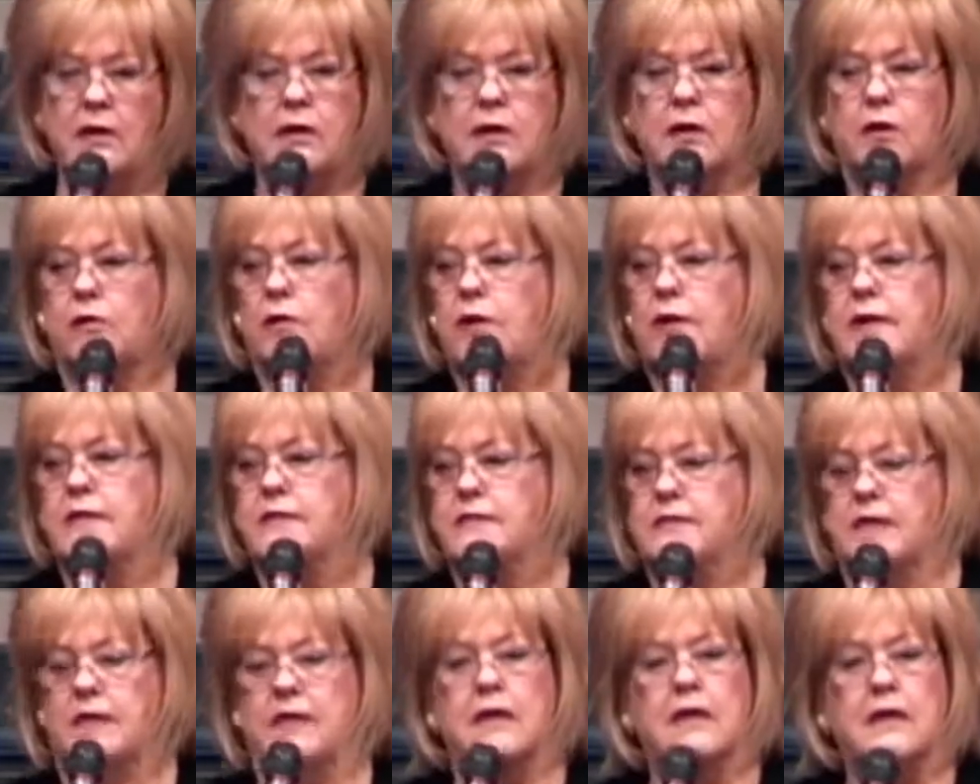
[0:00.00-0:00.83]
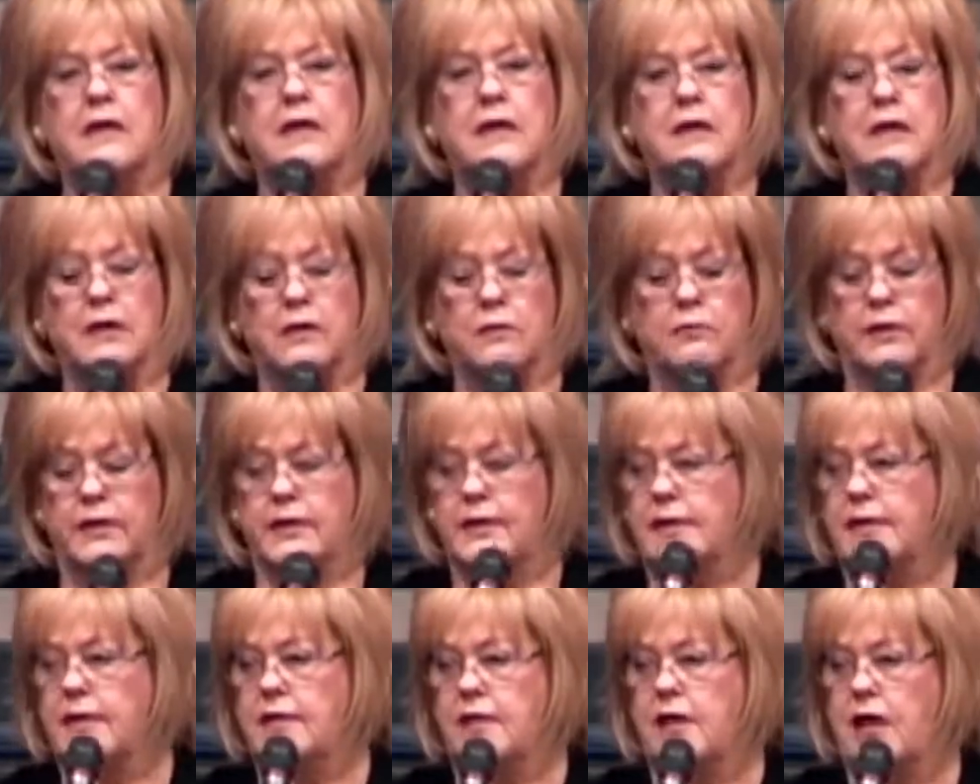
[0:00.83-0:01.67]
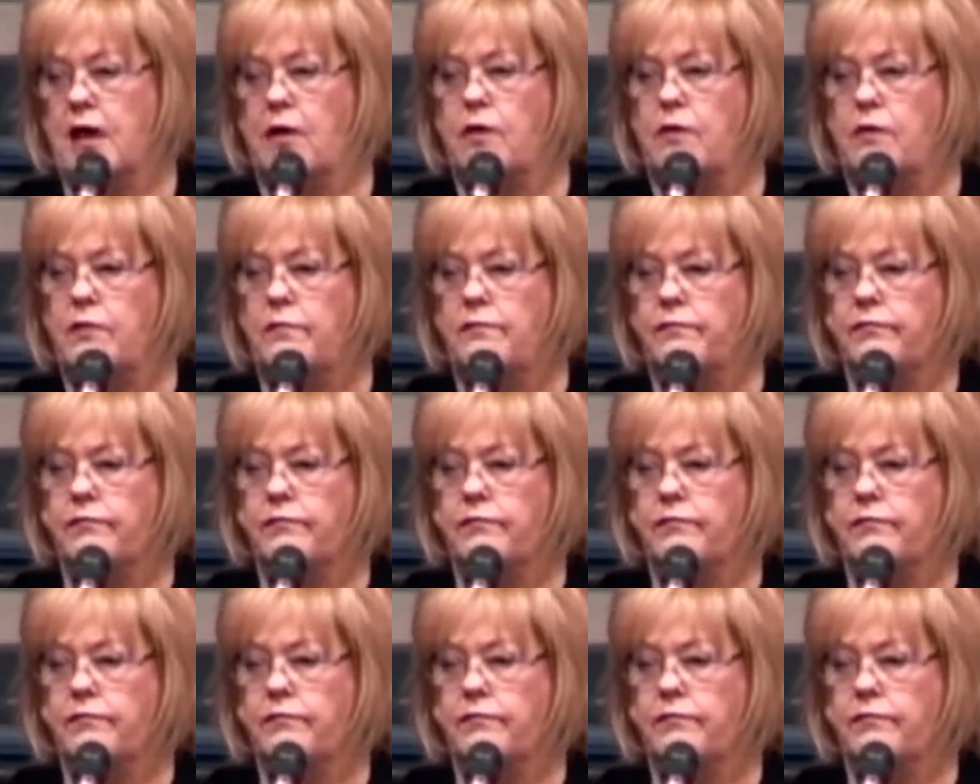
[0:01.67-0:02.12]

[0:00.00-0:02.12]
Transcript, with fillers: Crazy. We didn't know